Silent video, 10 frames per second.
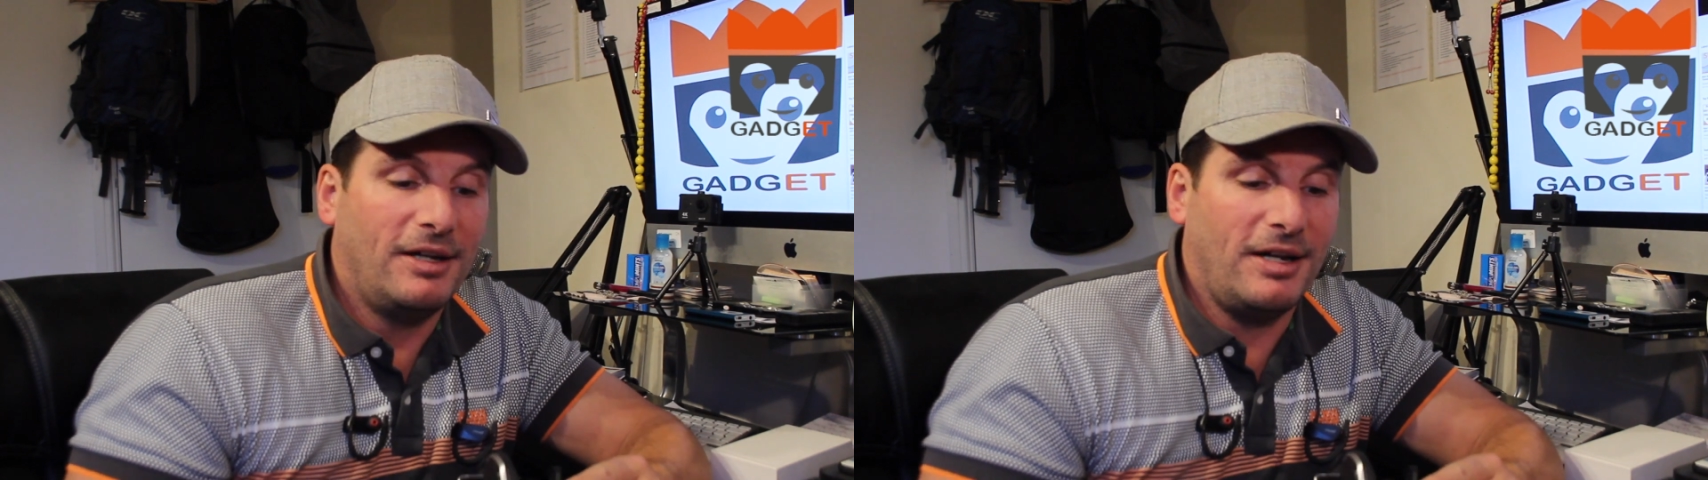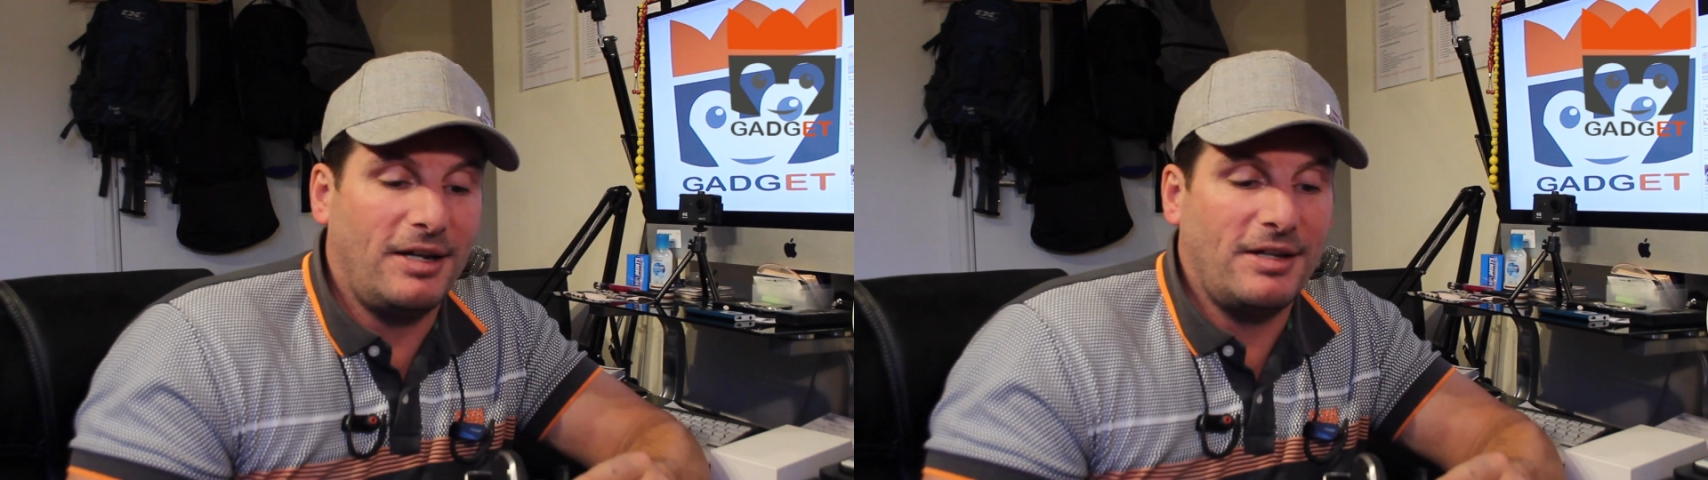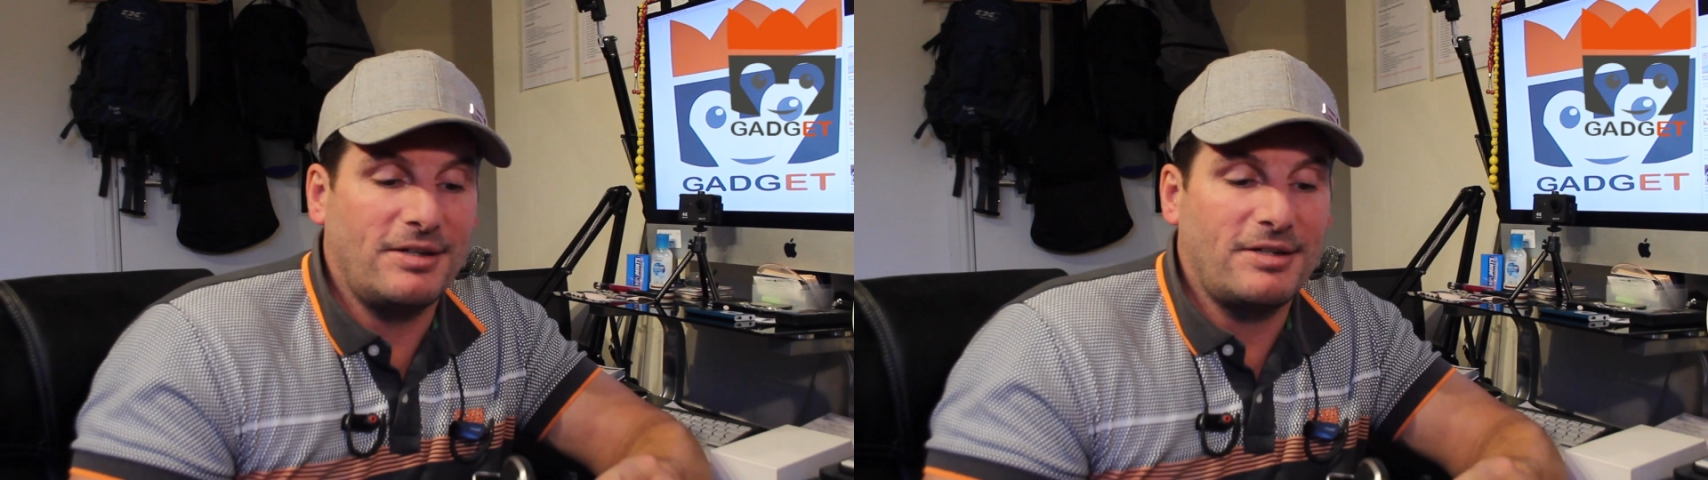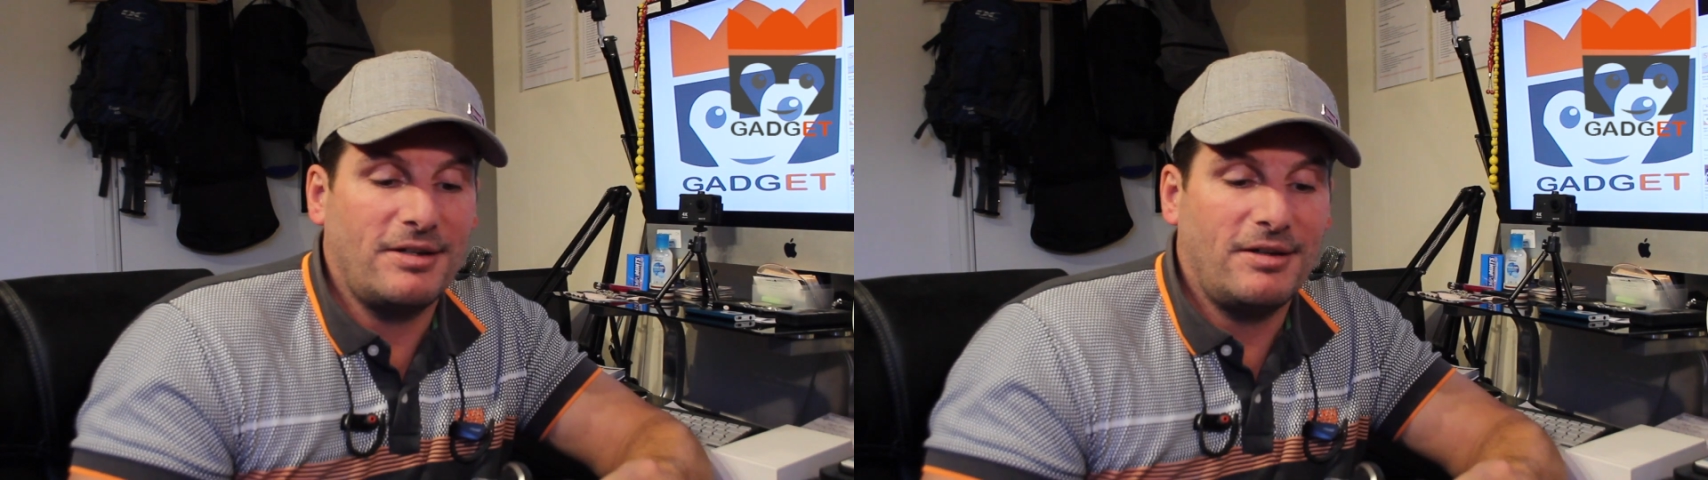and